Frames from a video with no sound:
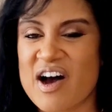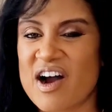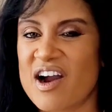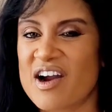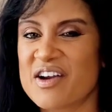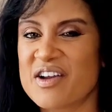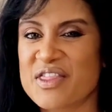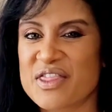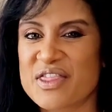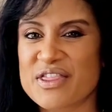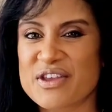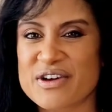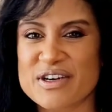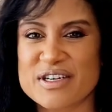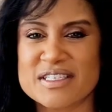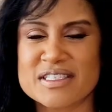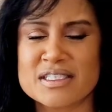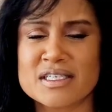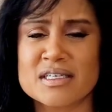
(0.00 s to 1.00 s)
Our
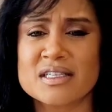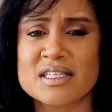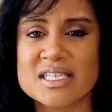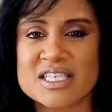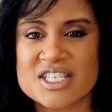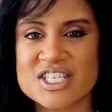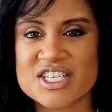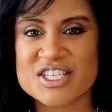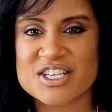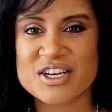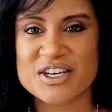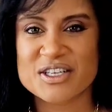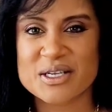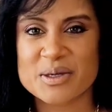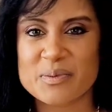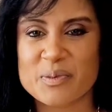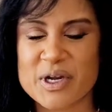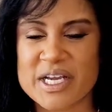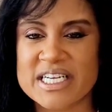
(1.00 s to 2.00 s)
third delicious
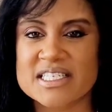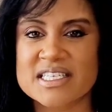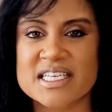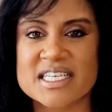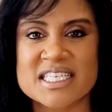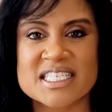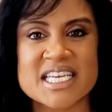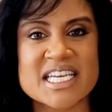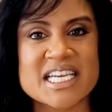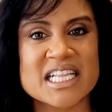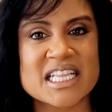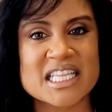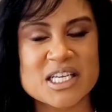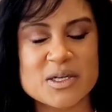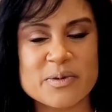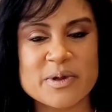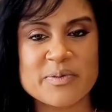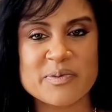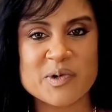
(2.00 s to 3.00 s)
garlic bread is going to take a
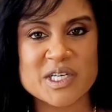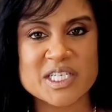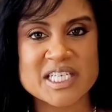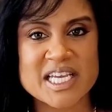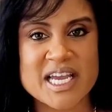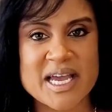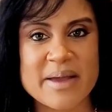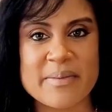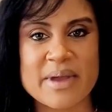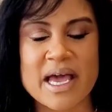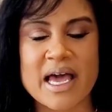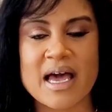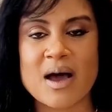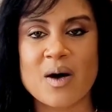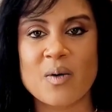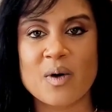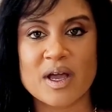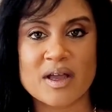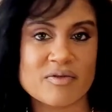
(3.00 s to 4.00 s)
little bit more time.
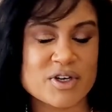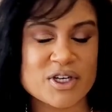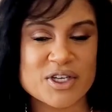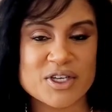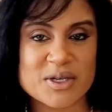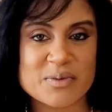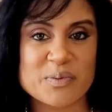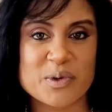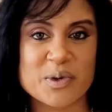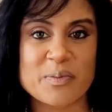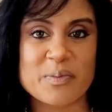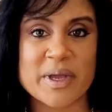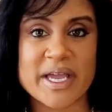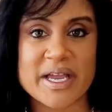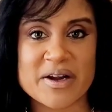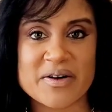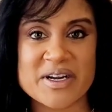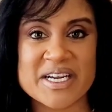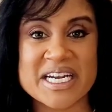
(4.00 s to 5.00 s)
However, you can
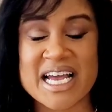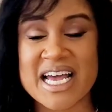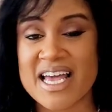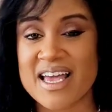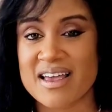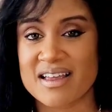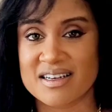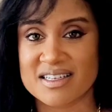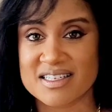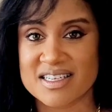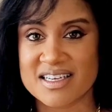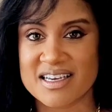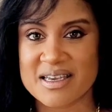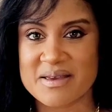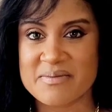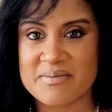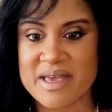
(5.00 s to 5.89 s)
prepare it ahead of time.